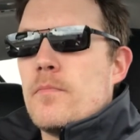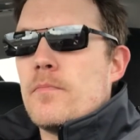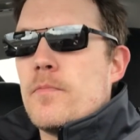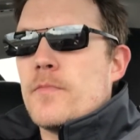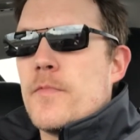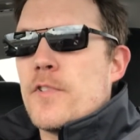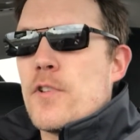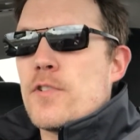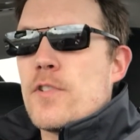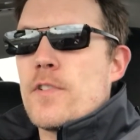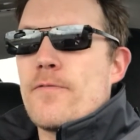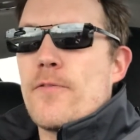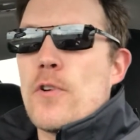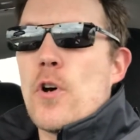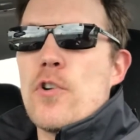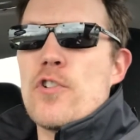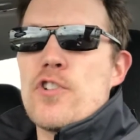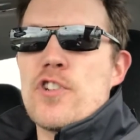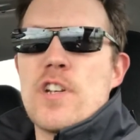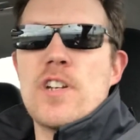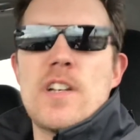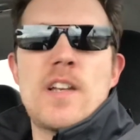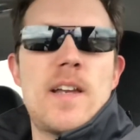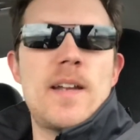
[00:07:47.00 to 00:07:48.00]
Their
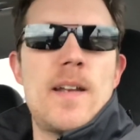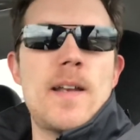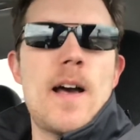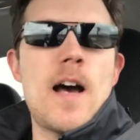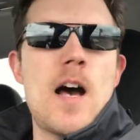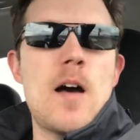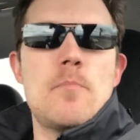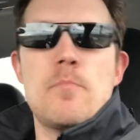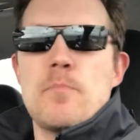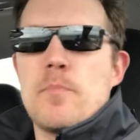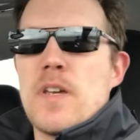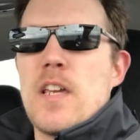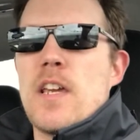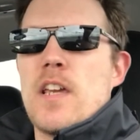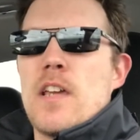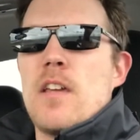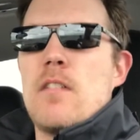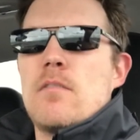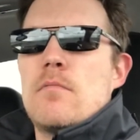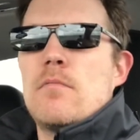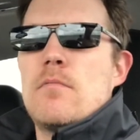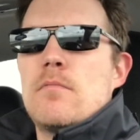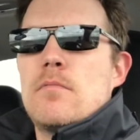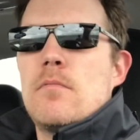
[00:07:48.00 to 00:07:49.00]
devotion cannot
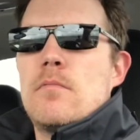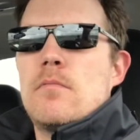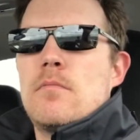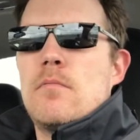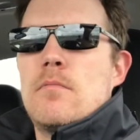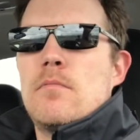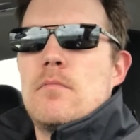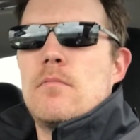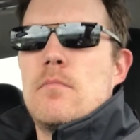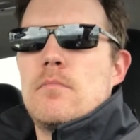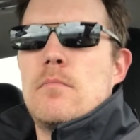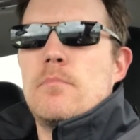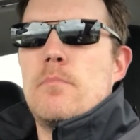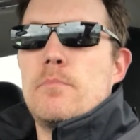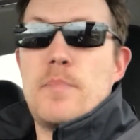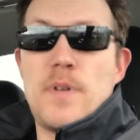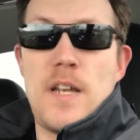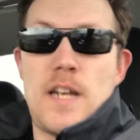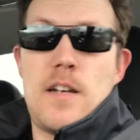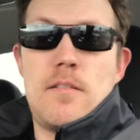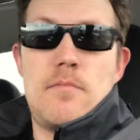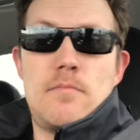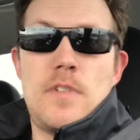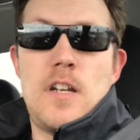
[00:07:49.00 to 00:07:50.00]
be
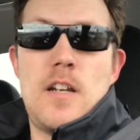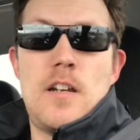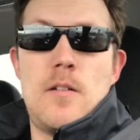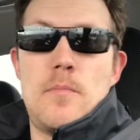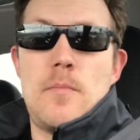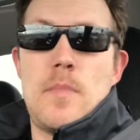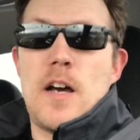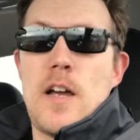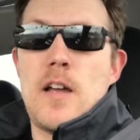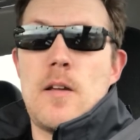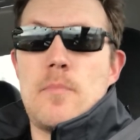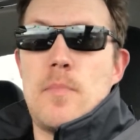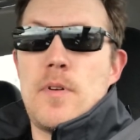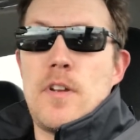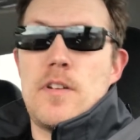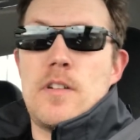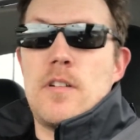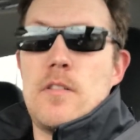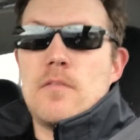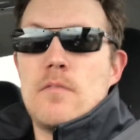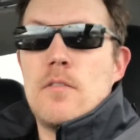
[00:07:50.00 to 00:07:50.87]
beat, in my opinion.